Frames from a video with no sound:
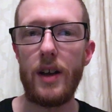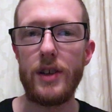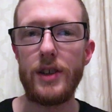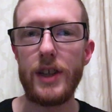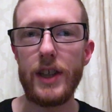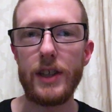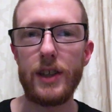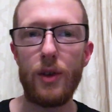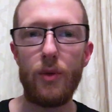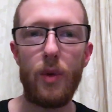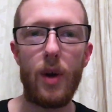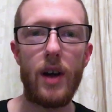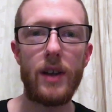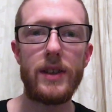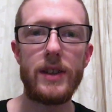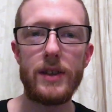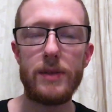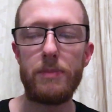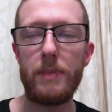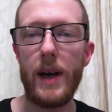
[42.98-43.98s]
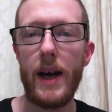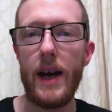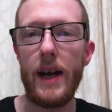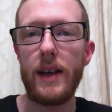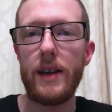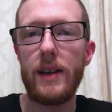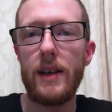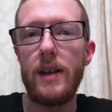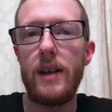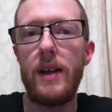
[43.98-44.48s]
Jessica Rothe is
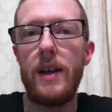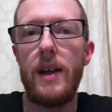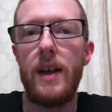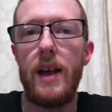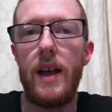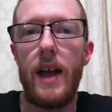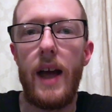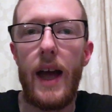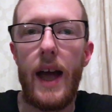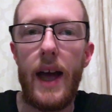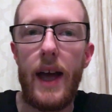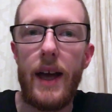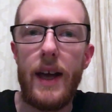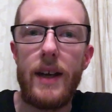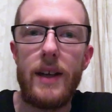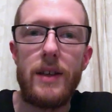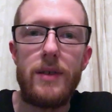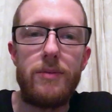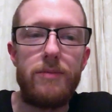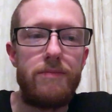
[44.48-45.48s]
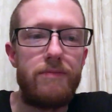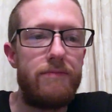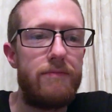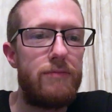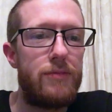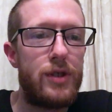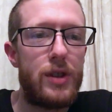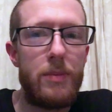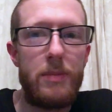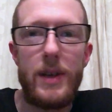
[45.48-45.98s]
back. And
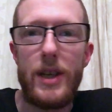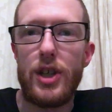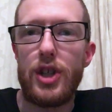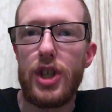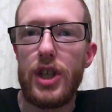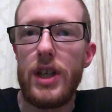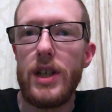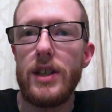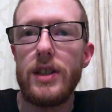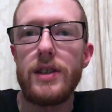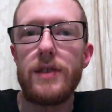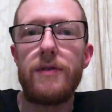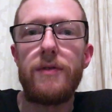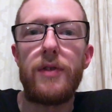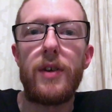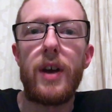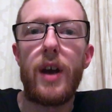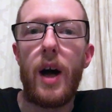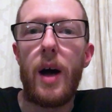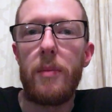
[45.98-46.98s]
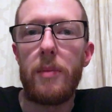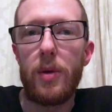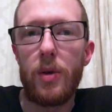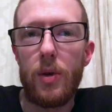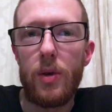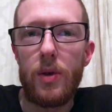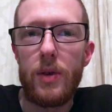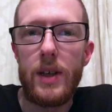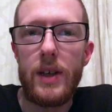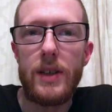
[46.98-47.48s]
to me, she is
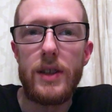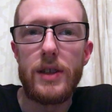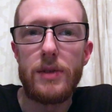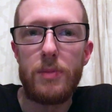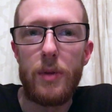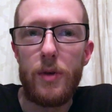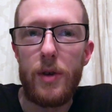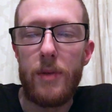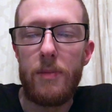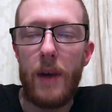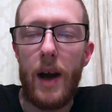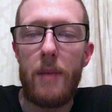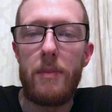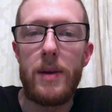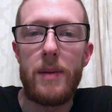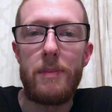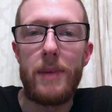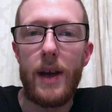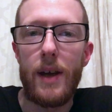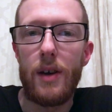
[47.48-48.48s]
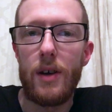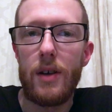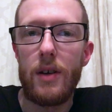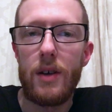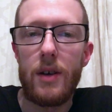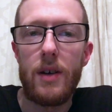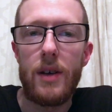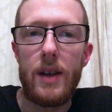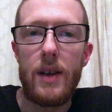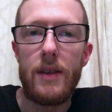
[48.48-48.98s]
phenomenal in this movie. Might be
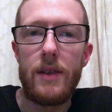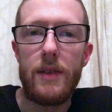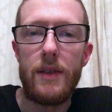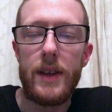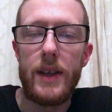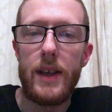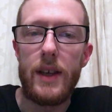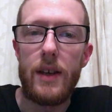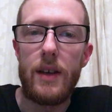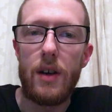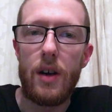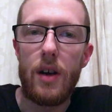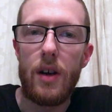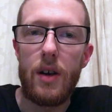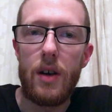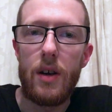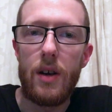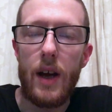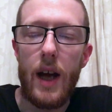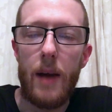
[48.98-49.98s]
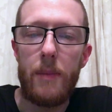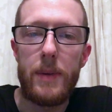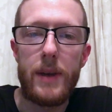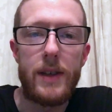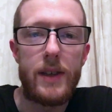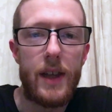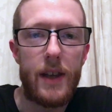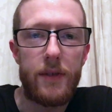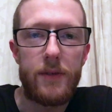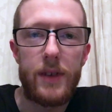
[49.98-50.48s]
better than her Happy
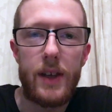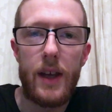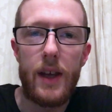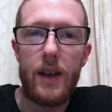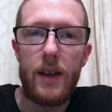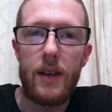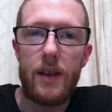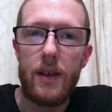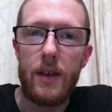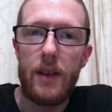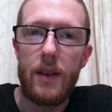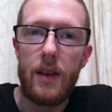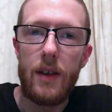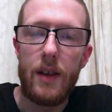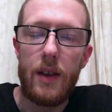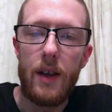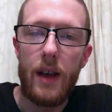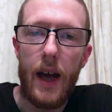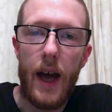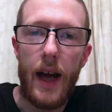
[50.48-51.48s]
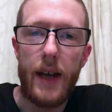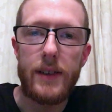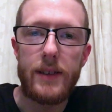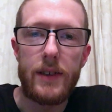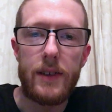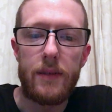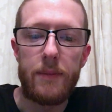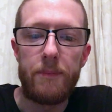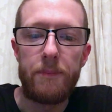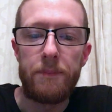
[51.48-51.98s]
Death Day
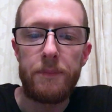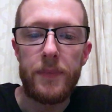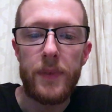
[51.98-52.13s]
acting.